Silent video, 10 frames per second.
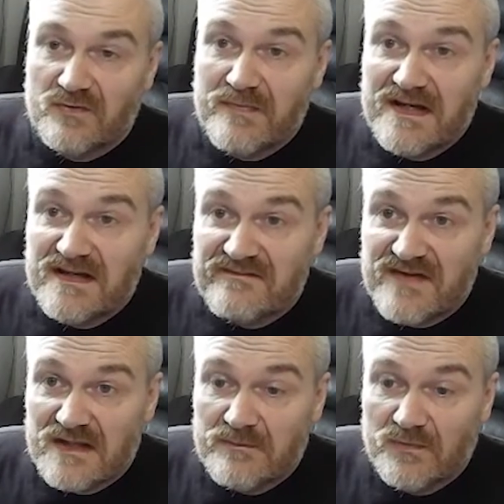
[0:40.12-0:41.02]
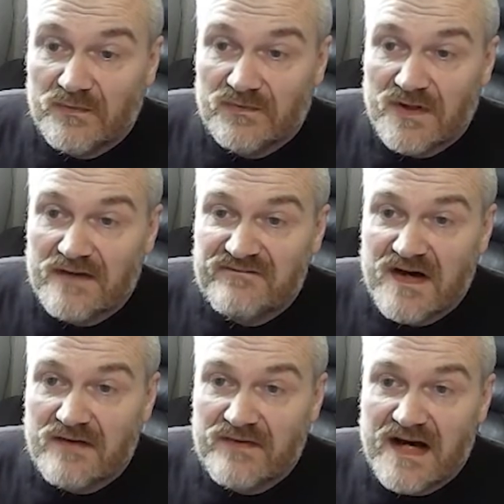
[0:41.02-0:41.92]
are many available
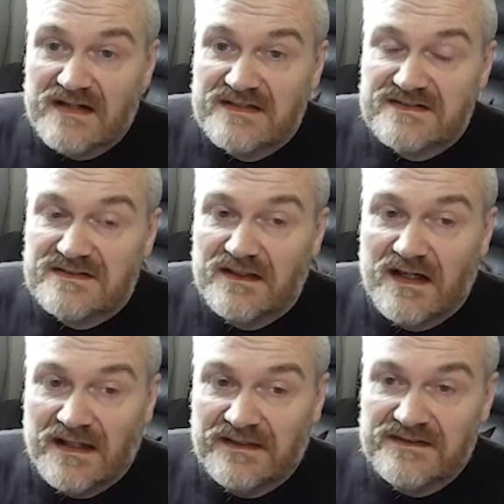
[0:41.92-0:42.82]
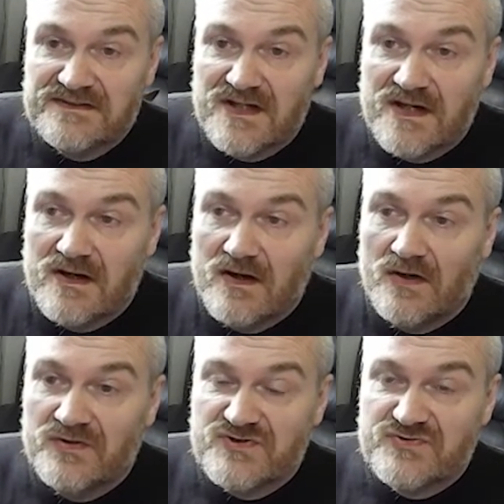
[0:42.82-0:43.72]
Variacs, and
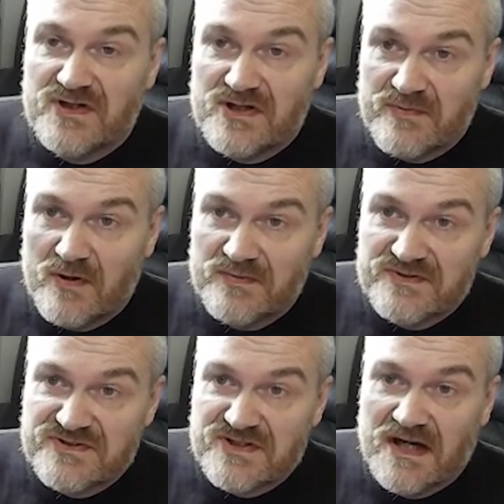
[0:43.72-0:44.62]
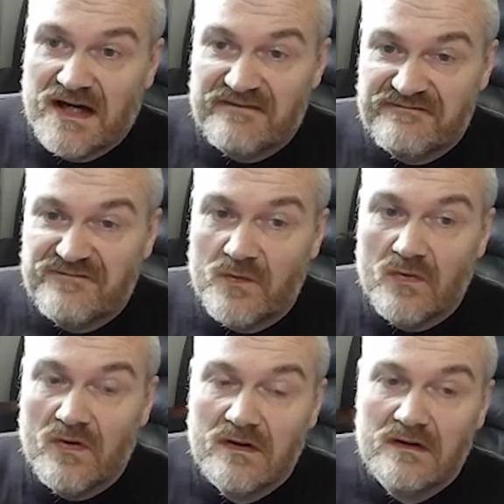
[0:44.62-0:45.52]
on the screen at the moment I have
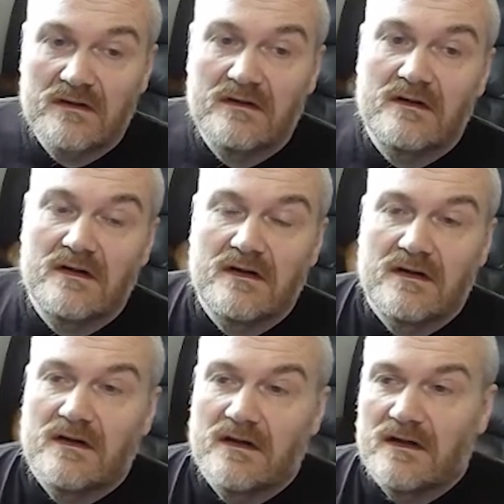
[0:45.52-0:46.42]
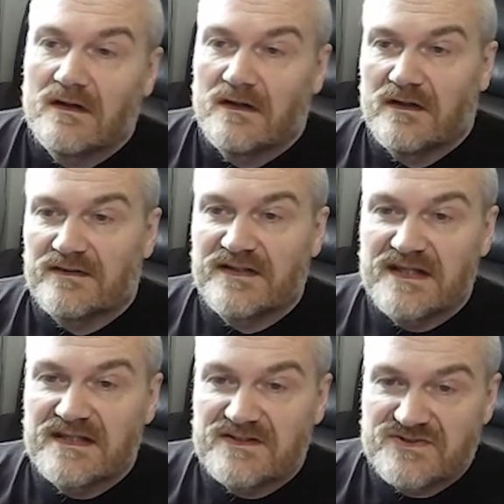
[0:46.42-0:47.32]
4.
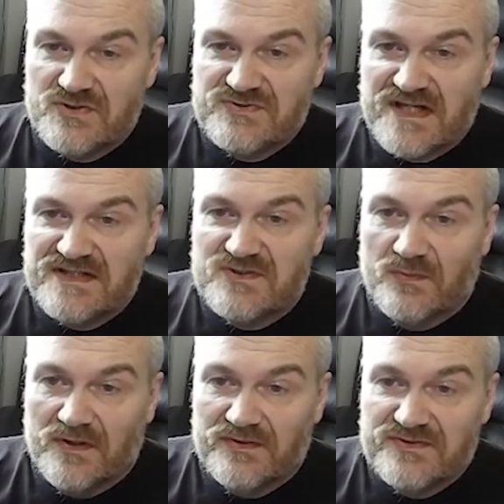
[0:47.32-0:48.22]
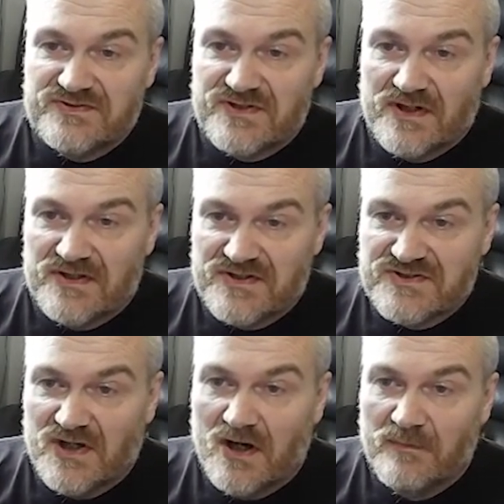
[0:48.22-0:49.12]
The 2 centre ones at the
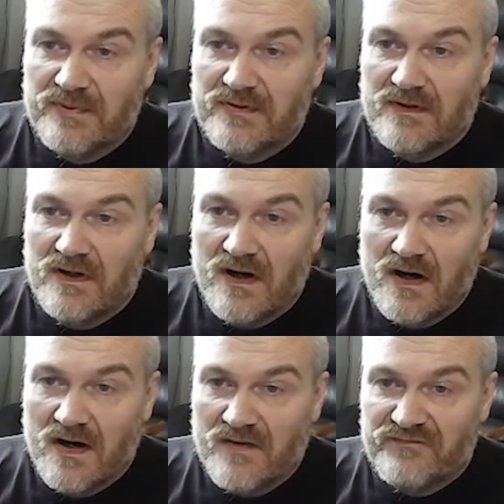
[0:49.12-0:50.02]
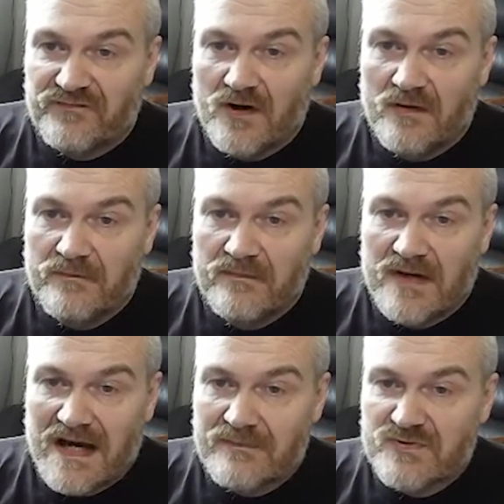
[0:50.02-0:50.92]
top are from
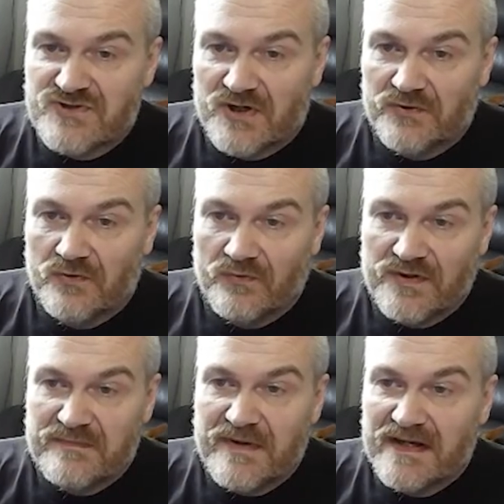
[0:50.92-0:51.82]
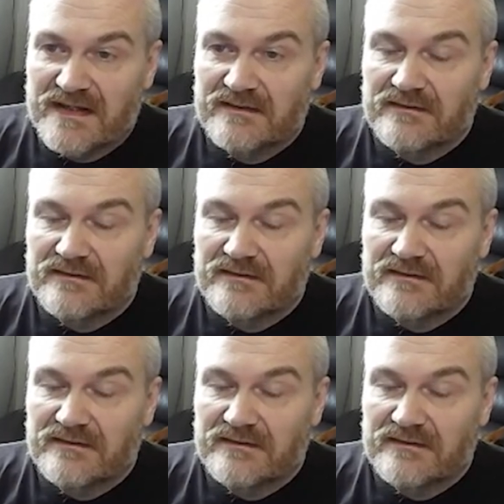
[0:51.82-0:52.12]
Amazon or eBay,